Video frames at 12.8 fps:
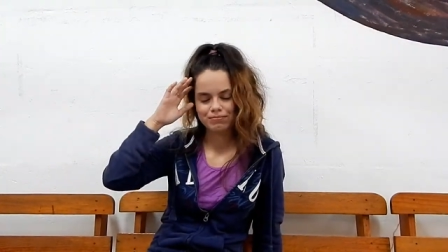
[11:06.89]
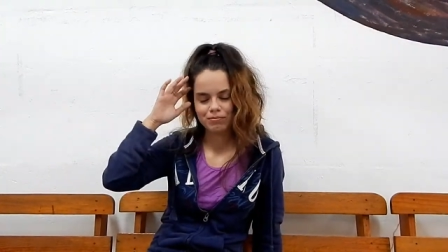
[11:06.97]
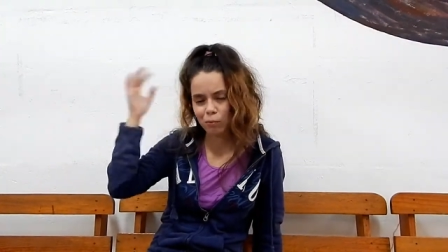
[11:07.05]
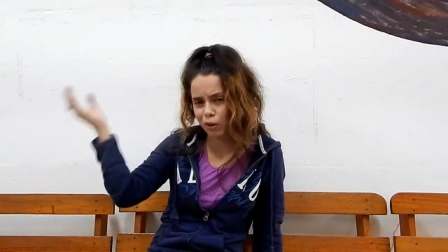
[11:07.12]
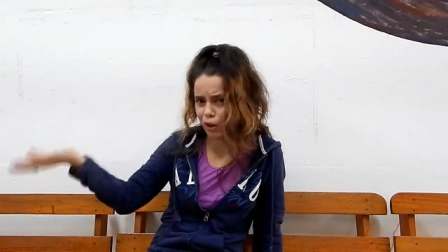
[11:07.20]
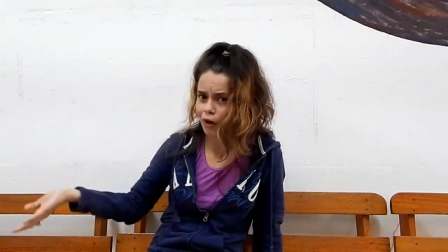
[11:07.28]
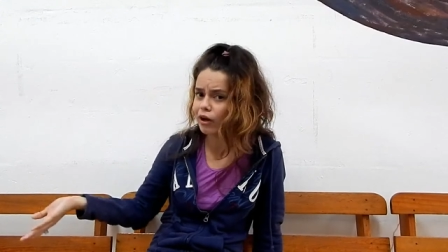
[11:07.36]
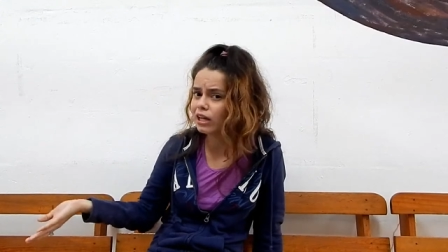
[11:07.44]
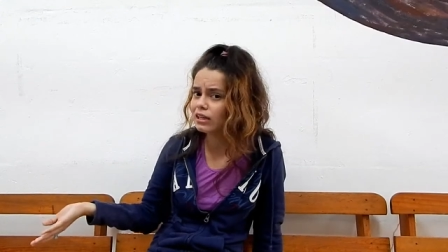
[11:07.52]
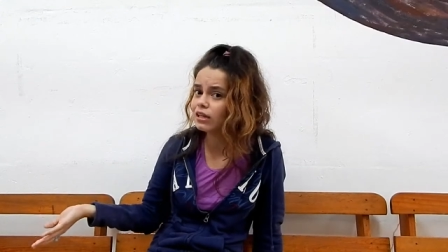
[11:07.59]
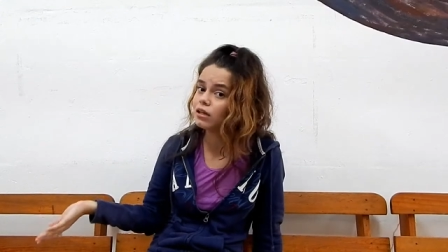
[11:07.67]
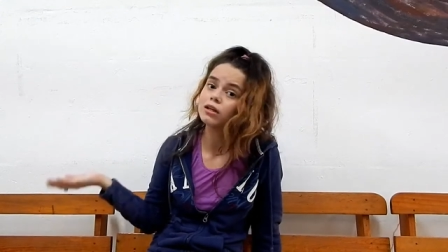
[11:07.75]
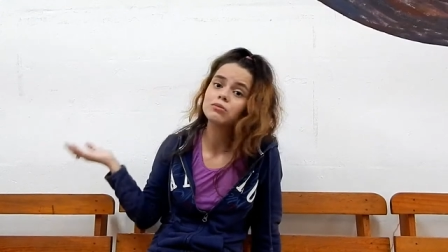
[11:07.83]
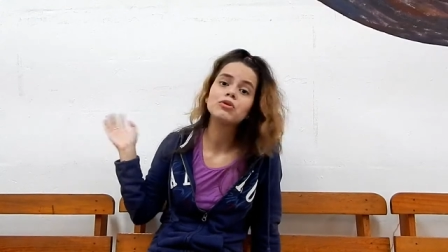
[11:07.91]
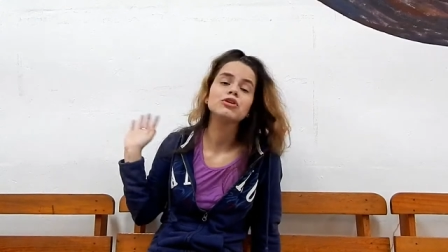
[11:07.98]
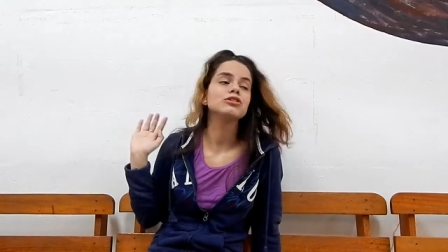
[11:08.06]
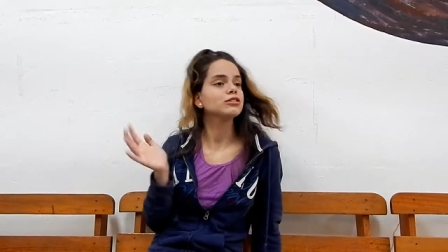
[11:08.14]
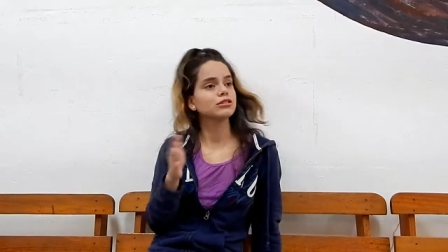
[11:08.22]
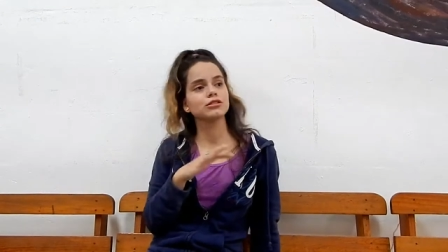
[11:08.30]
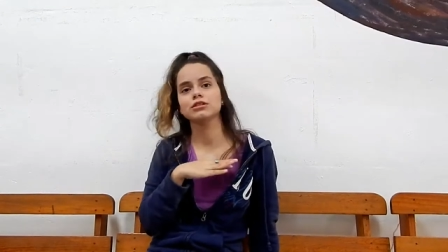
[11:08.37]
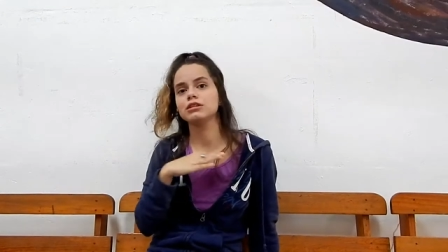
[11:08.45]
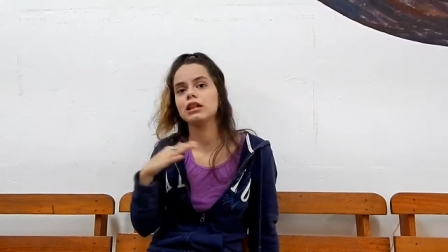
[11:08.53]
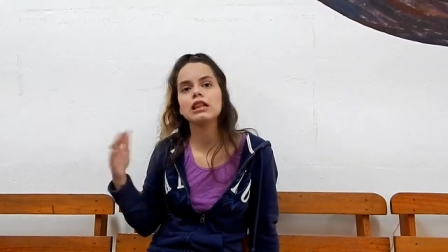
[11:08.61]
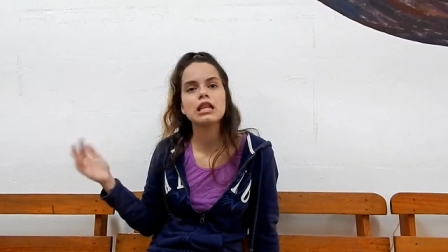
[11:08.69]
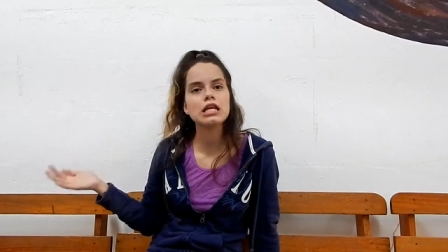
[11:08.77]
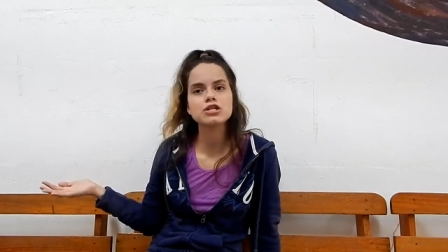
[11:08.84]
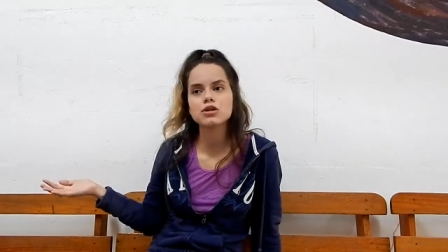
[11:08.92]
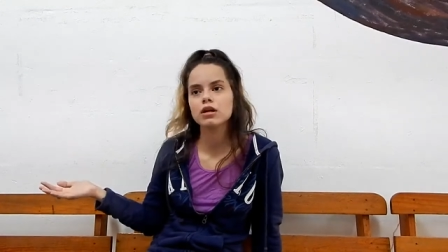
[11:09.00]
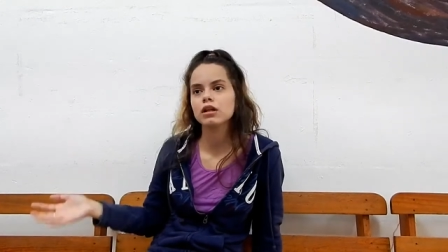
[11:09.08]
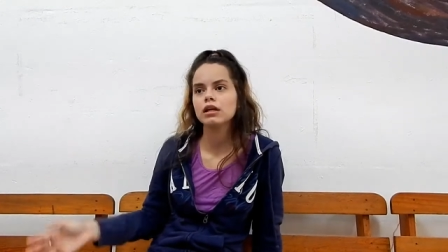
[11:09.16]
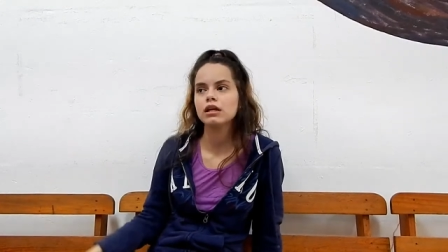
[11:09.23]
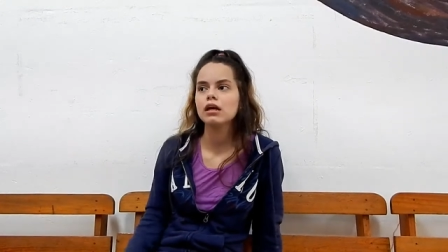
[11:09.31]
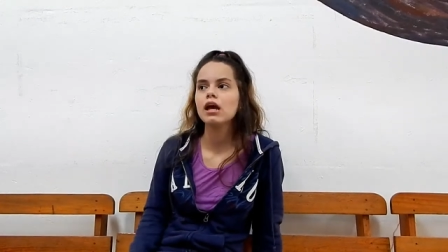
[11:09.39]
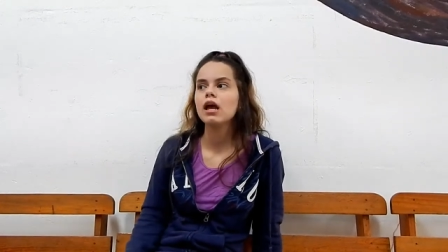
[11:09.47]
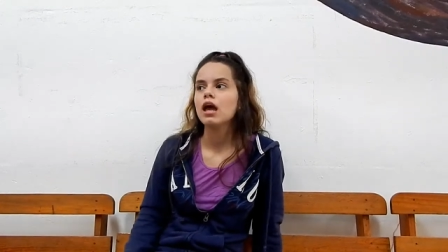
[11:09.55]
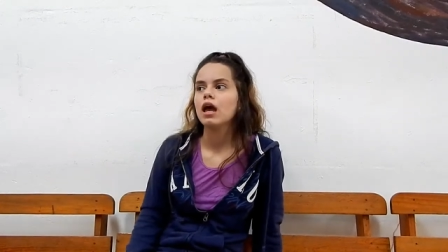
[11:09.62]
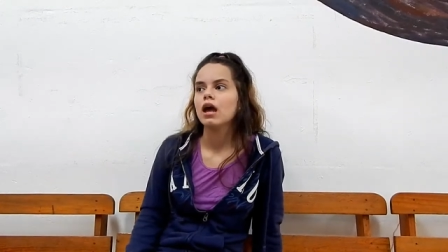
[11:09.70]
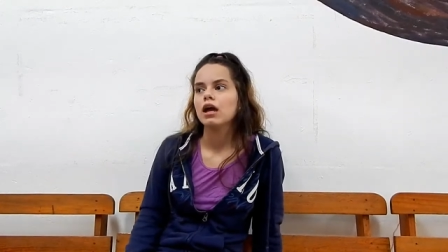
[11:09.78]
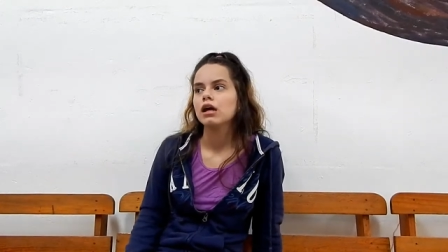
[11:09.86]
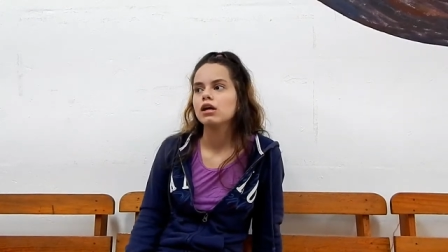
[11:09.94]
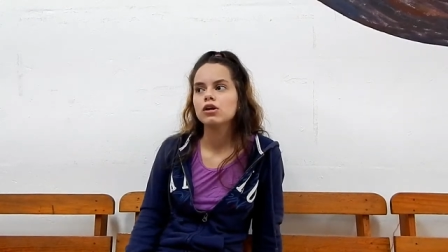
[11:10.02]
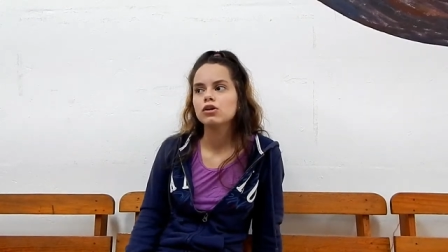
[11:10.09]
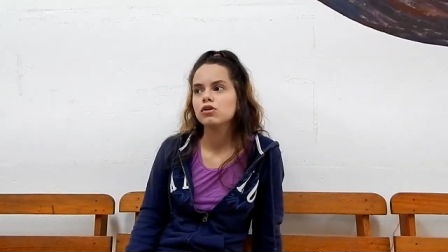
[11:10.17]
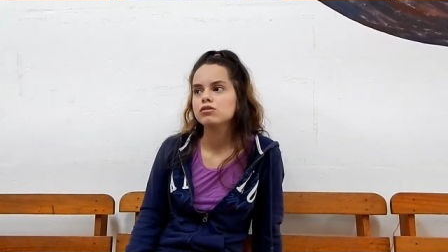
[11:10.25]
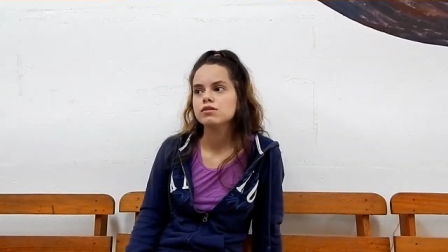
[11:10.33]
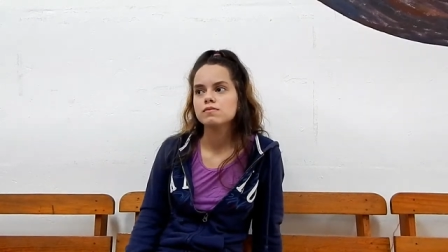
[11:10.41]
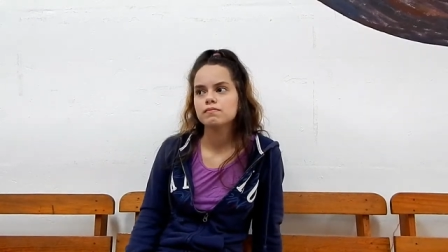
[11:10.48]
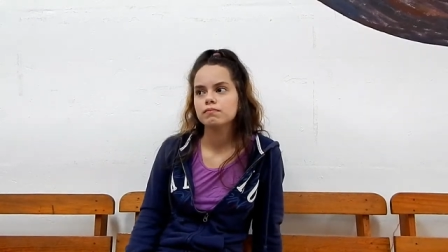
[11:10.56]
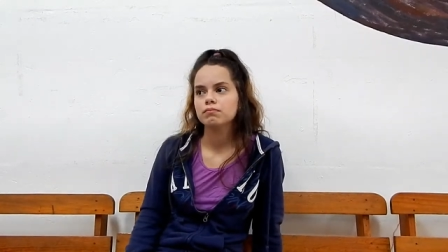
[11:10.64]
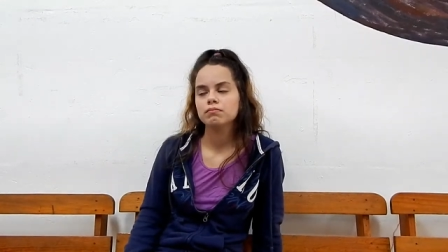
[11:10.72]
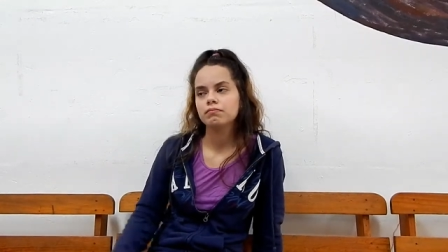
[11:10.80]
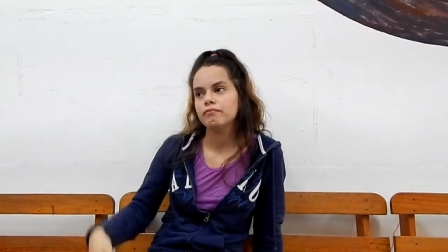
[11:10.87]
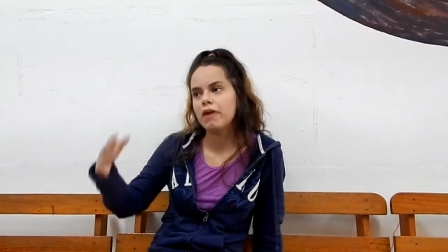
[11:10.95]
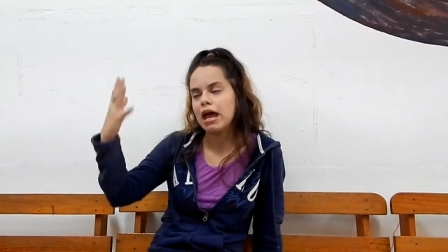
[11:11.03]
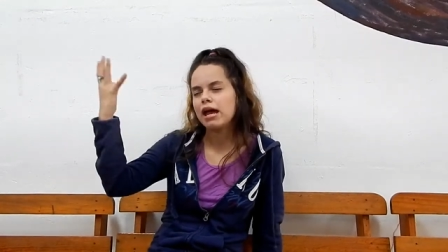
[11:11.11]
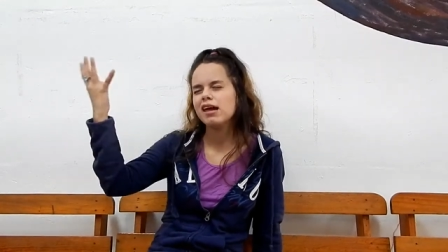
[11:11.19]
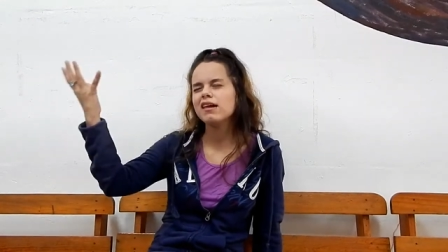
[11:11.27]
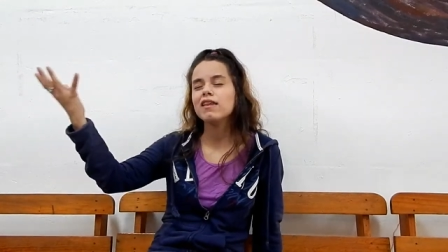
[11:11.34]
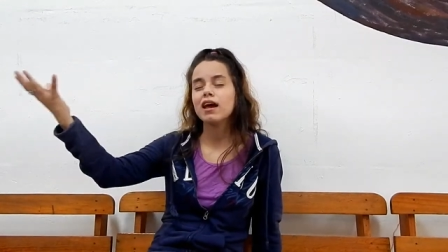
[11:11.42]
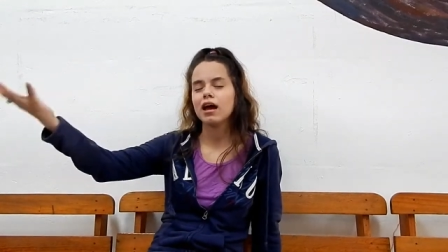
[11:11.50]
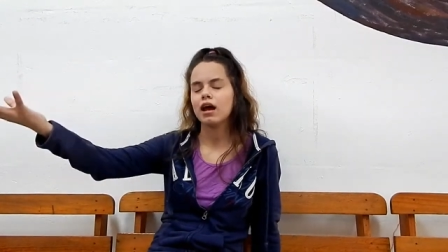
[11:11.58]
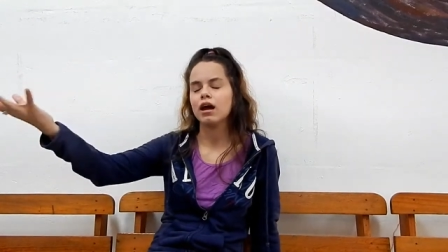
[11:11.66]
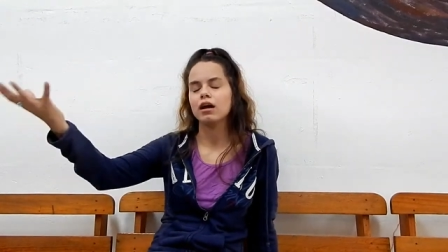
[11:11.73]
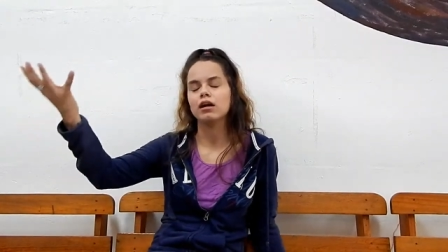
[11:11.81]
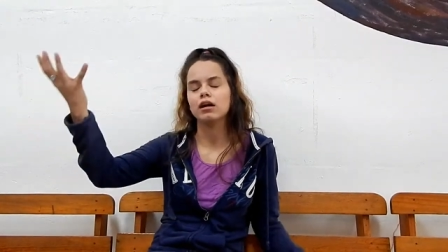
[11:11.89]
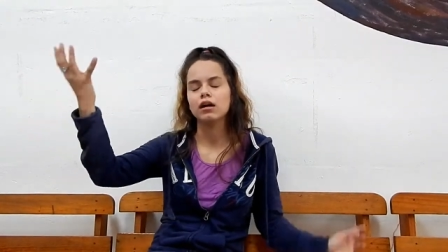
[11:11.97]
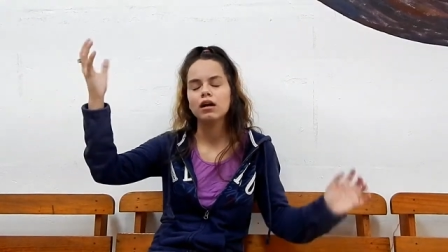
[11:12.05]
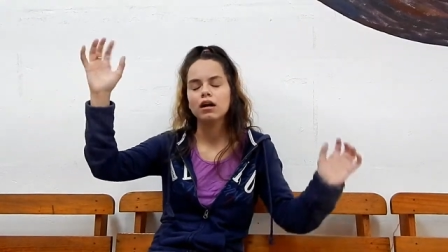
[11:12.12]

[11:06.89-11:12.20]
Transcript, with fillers: blocking them or just literally he just made her